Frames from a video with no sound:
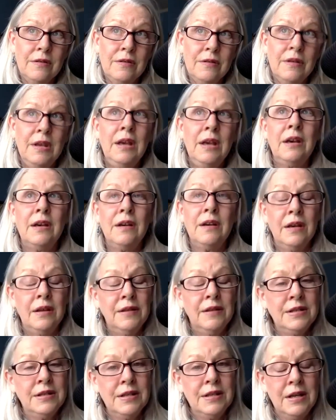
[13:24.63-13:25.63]
Yeah,
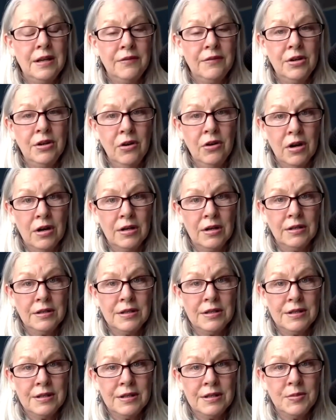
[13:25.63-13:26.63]
they said every chronic
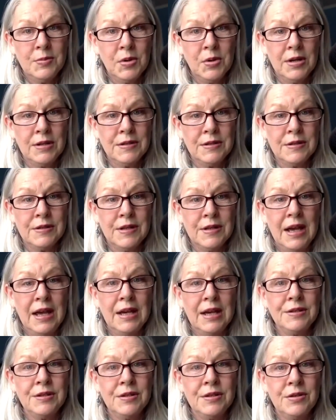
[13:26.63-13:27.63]
disease process
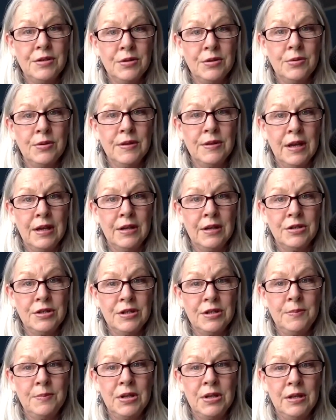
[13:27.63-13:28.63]
has to do with
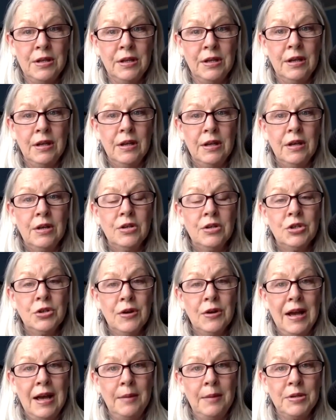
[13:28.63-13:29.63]
energy being
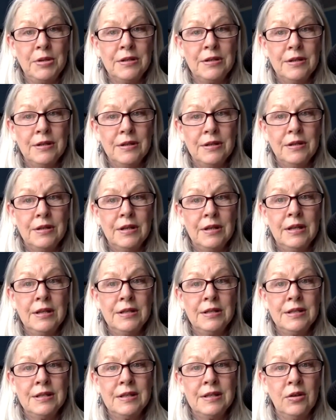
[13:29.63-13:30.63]
trapped in a
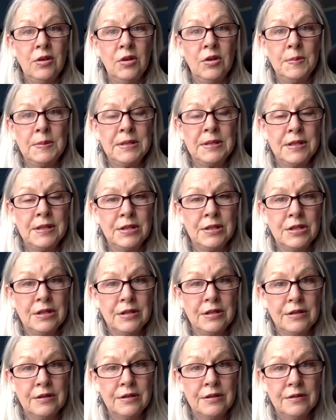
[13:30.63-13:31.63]
still
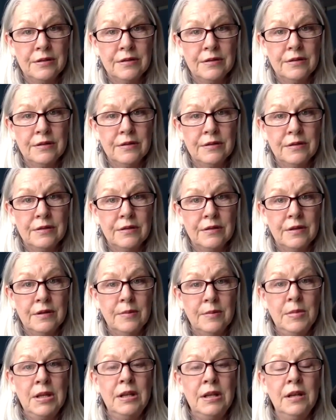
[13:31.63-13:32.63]
position,
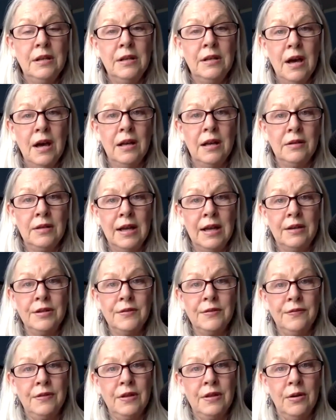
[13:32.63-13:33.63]
meaning not allowed to
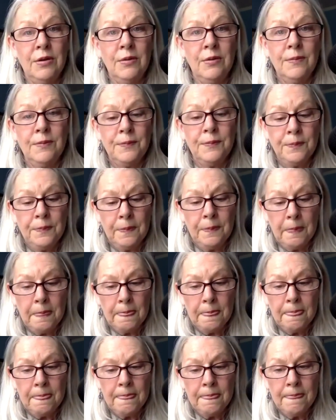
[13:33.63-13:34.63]
flow.
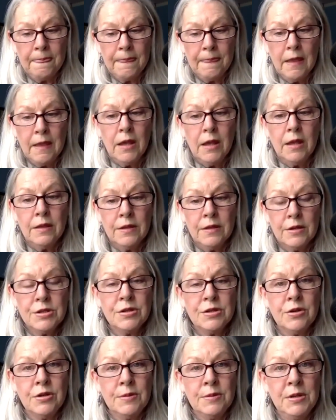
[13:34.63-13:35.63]
They're
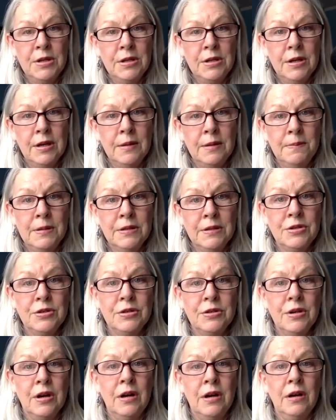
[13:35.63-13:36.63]
showing me a
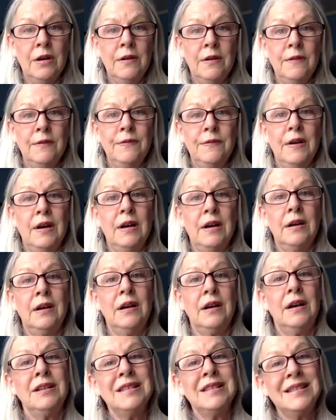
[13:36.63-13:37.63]
picture of
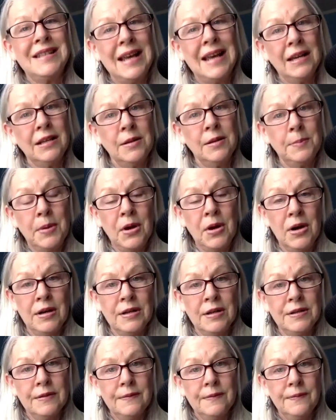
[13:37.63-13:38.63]
a stagnant pond.